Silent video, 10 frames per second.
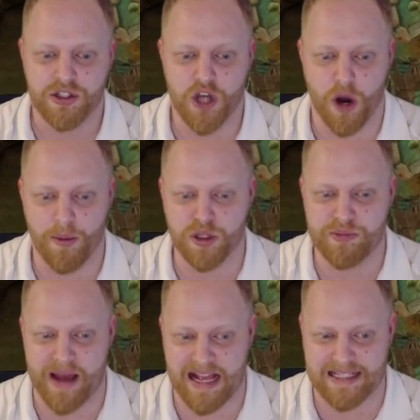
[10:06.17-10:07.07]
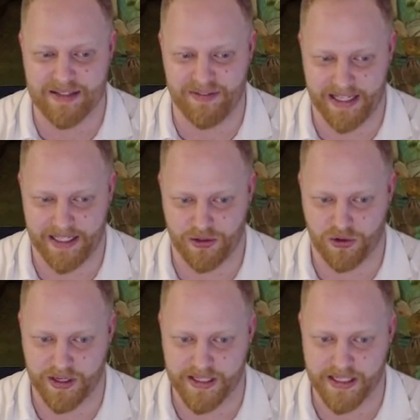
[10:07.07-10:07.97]
Tomo's passive
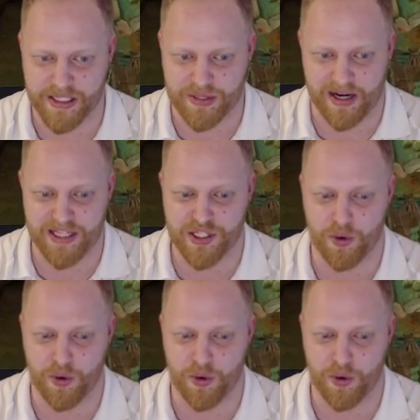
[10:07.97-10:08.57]
increases, right?